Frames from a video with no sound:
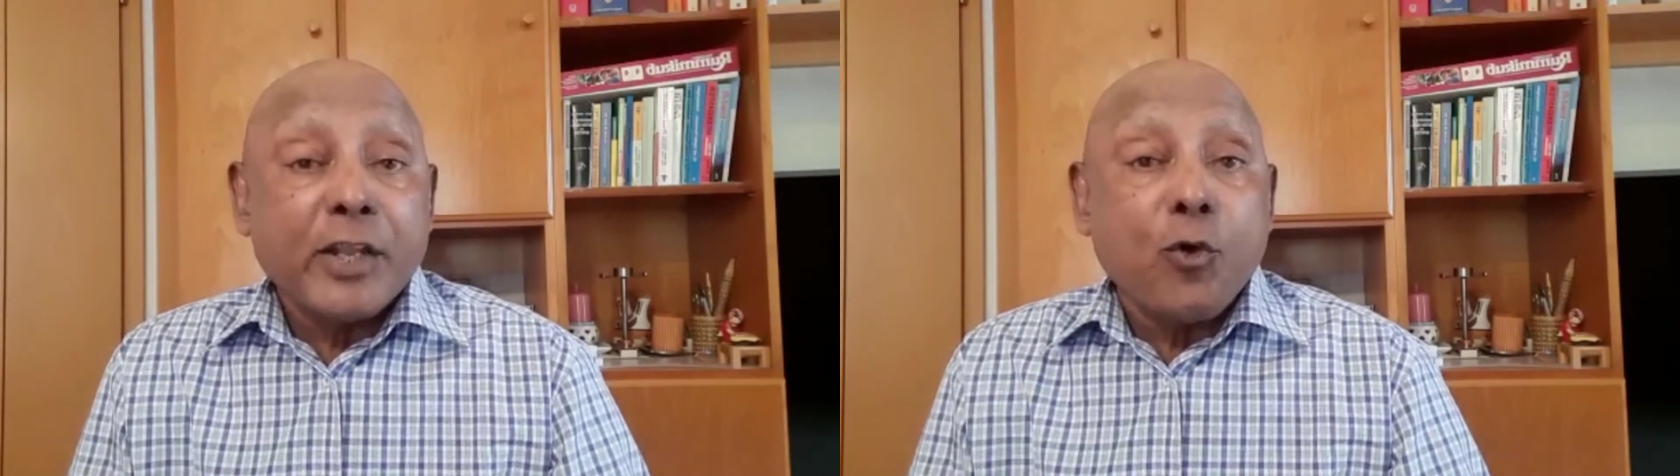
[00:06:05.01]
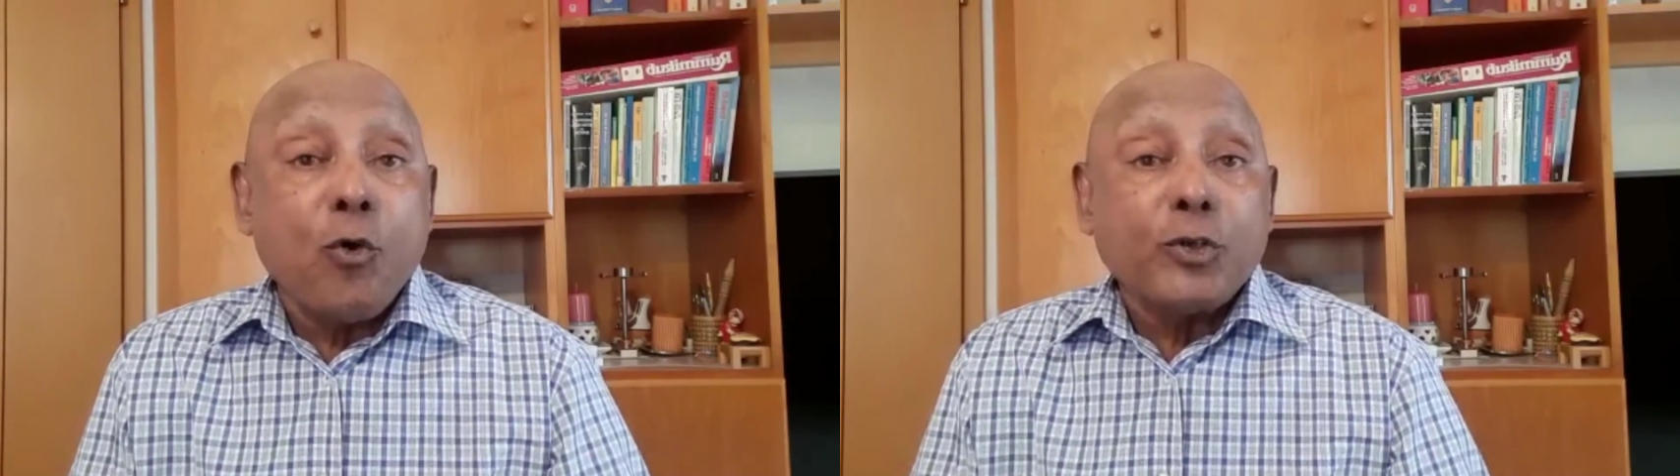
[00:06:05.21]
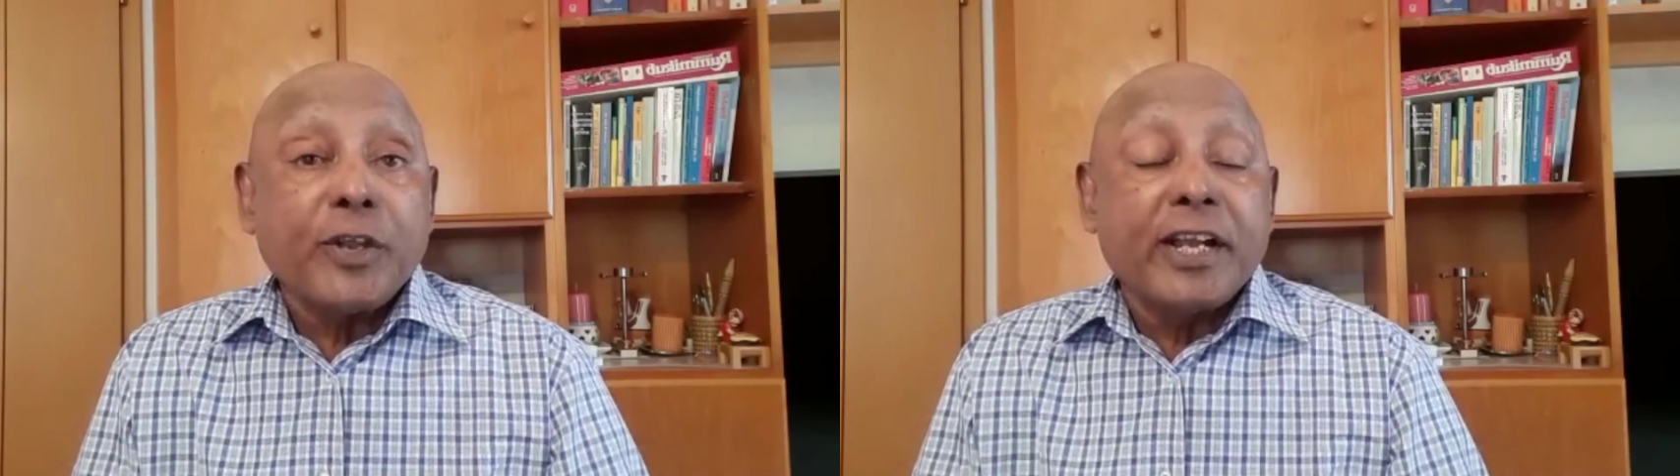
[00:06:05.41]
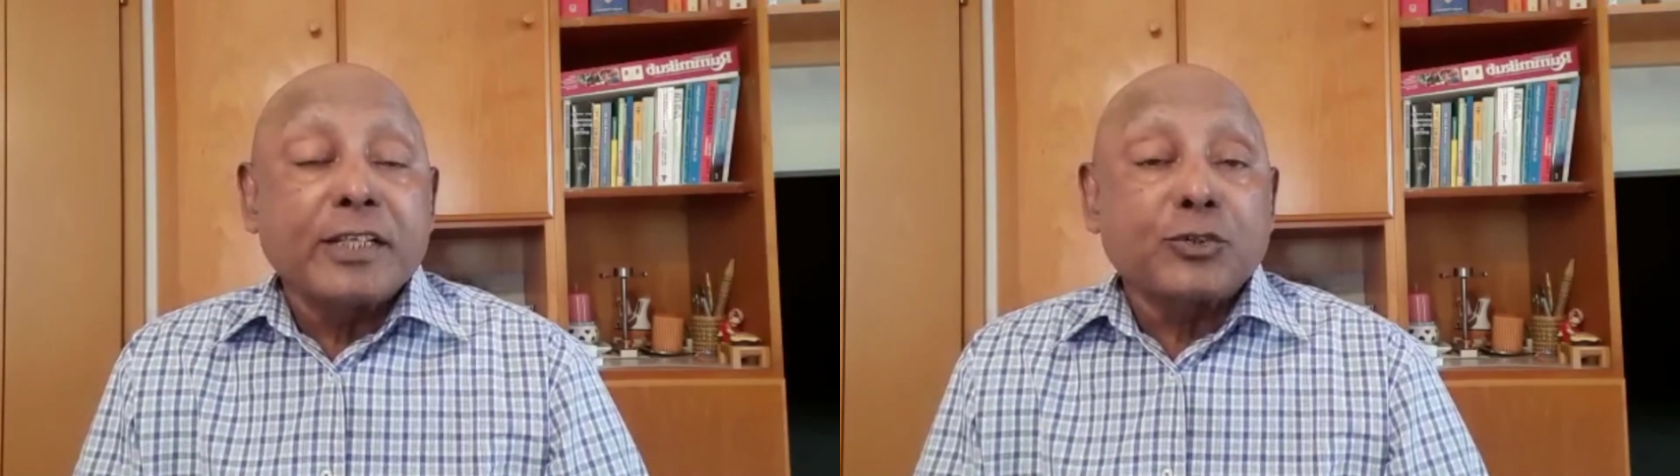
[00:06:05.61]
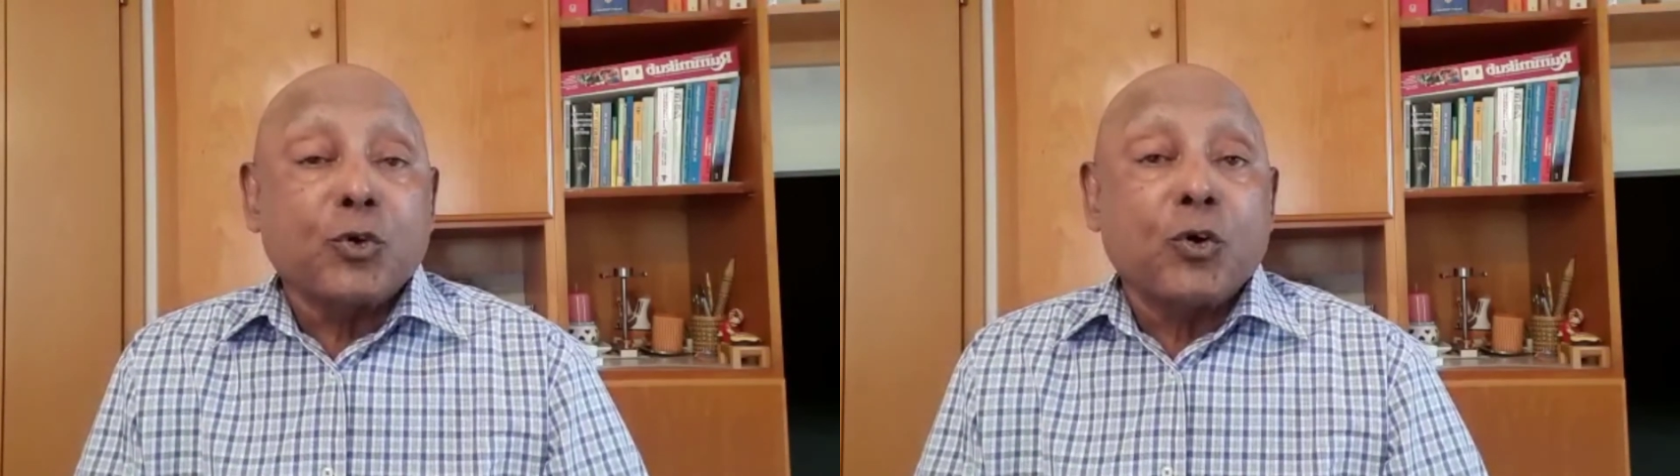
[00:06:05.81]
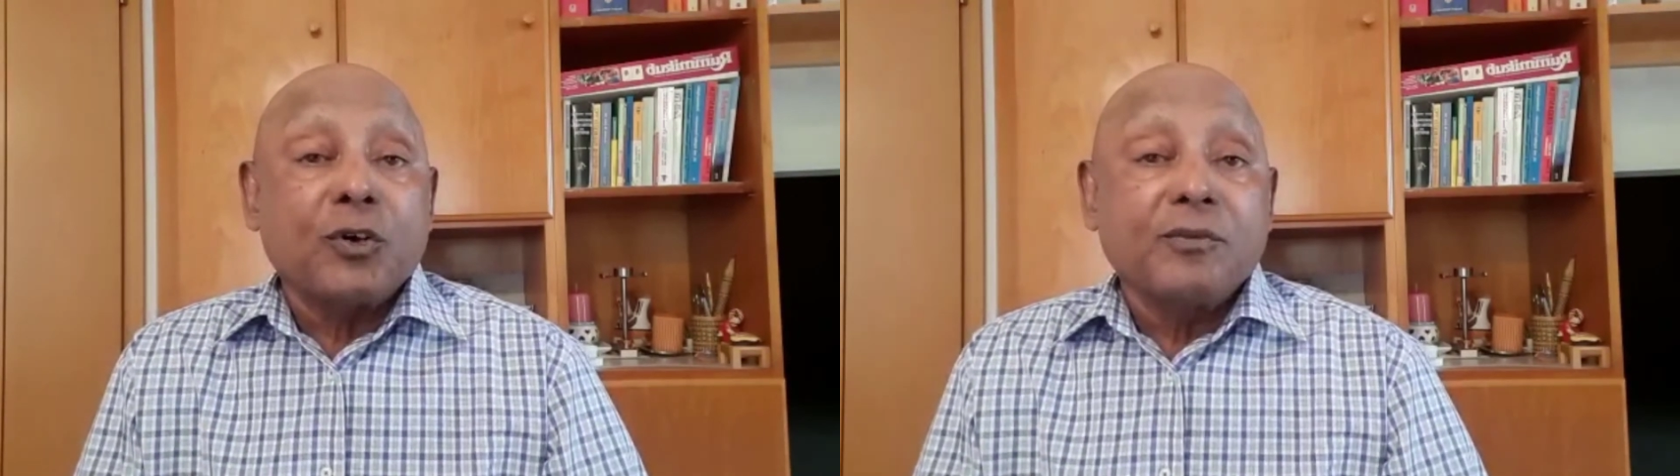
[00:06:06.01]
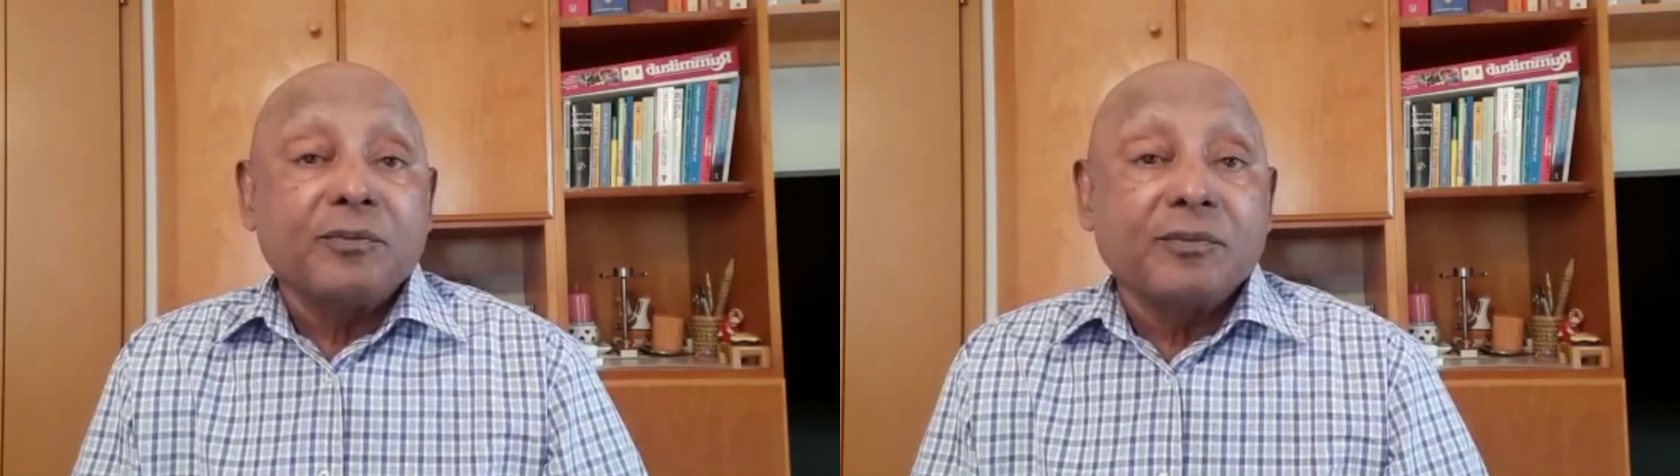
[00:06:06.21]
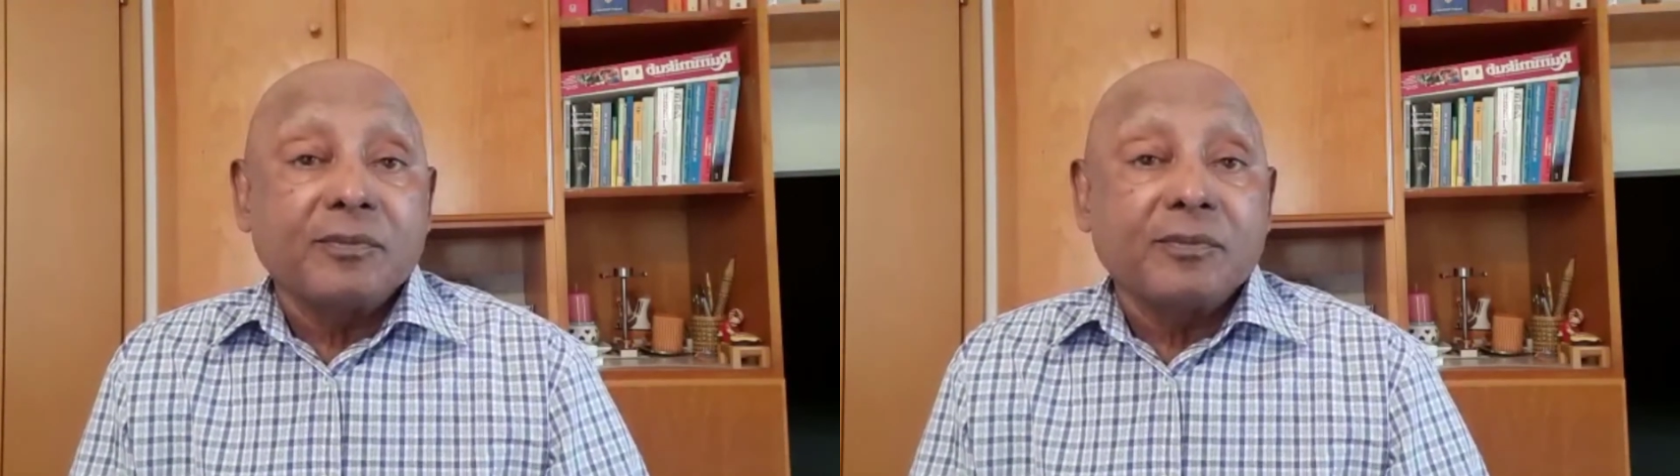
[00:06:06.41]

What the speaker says: you go to a disco